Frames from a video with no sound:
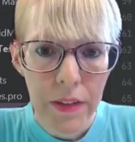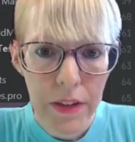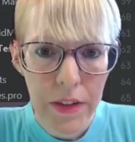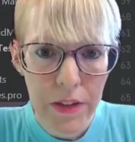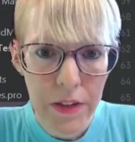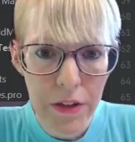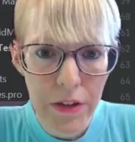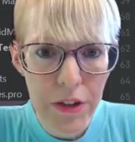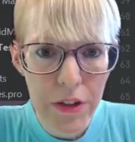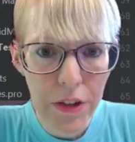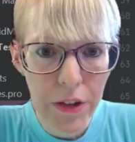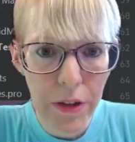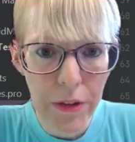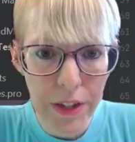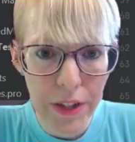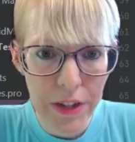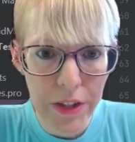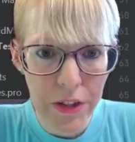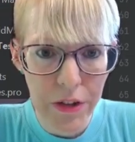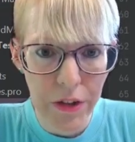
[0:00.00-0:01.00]
The search
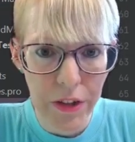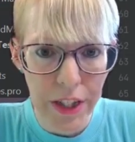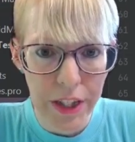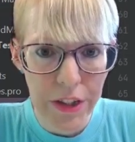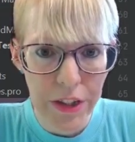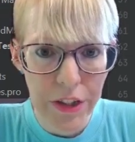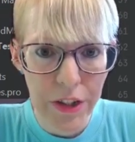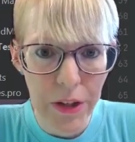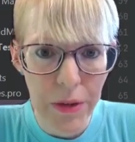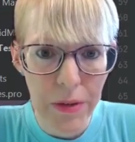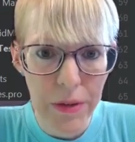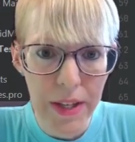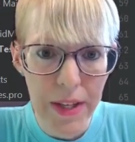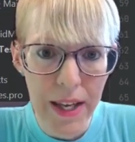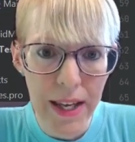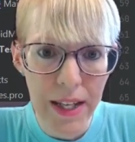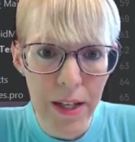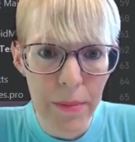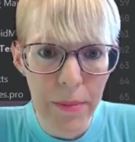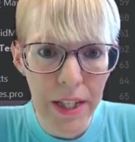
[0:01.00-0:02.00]
loading screen shows
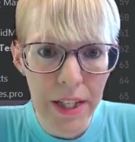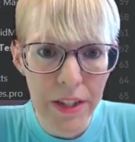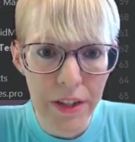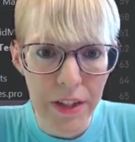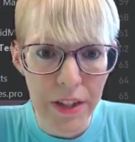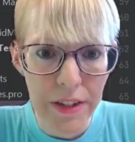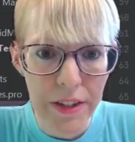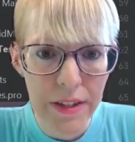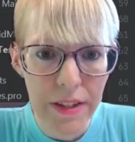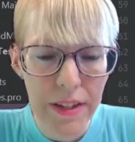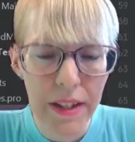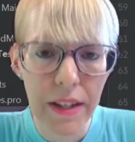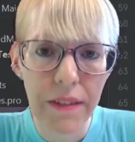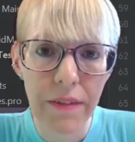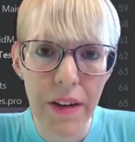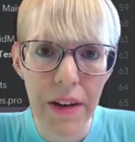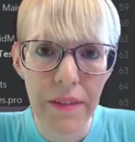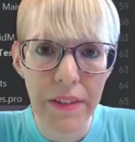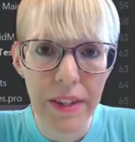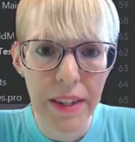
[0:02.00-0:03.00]
animations
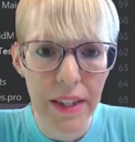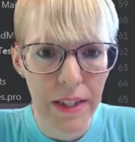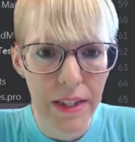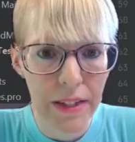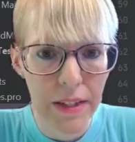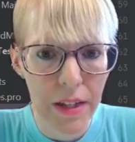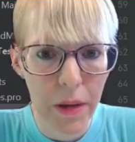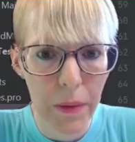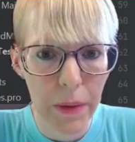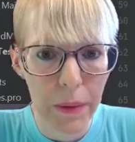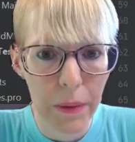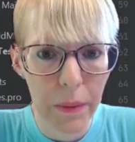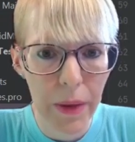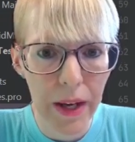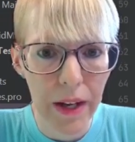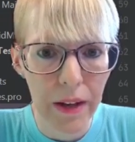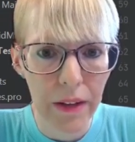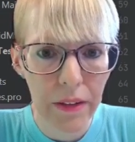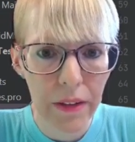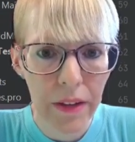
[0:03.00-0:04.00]
if everything is going
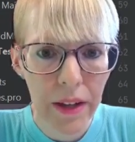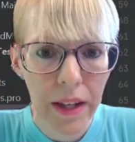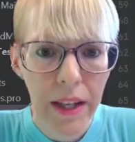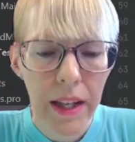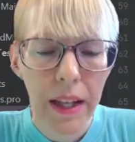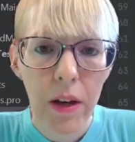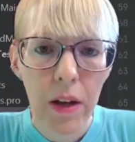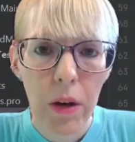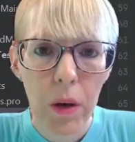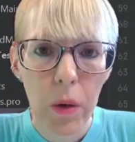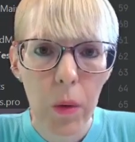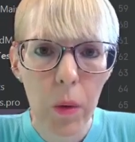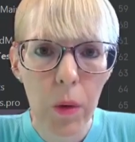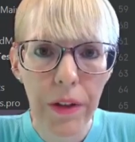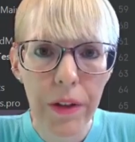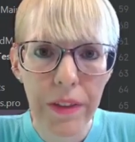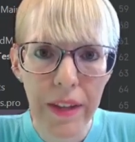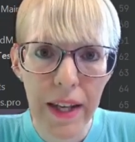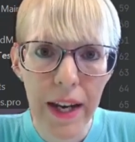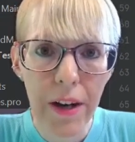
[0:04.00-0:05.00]
well,
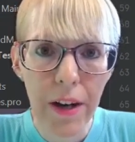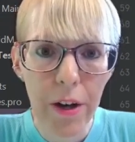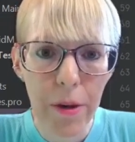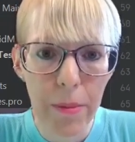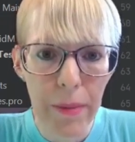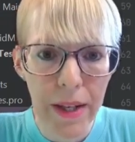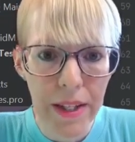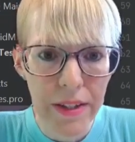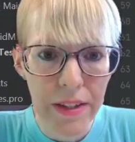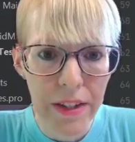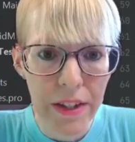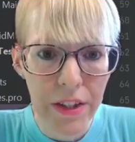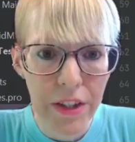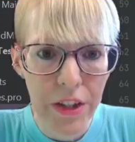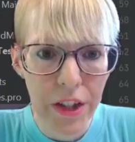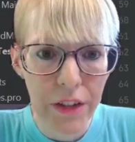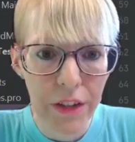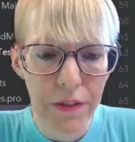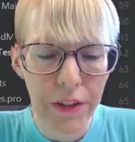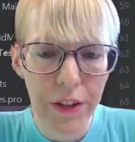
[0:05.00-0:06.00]
or the error
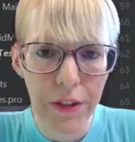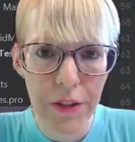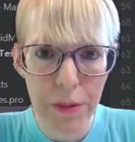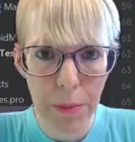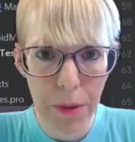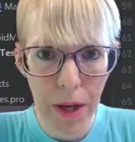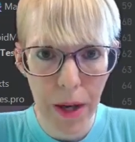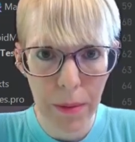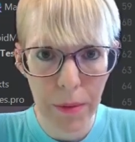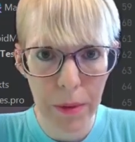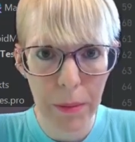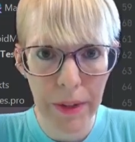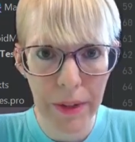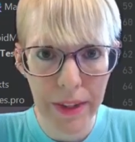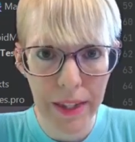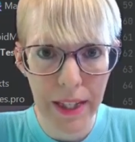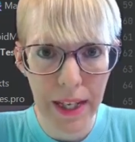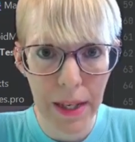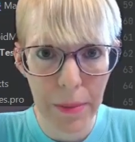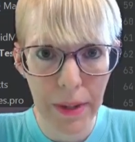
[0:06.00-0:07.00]
message if there's a problem
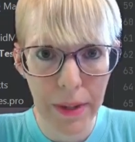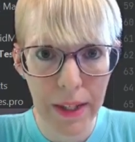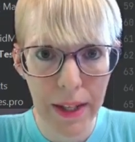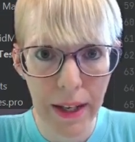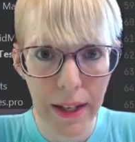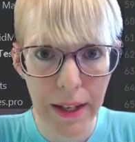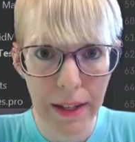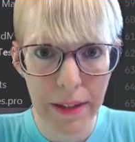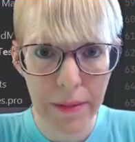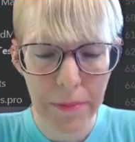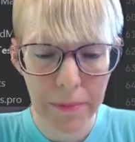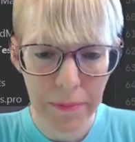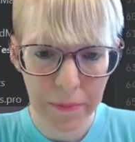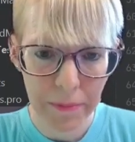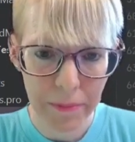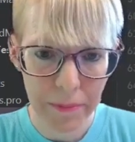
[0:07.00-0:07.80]
with the API.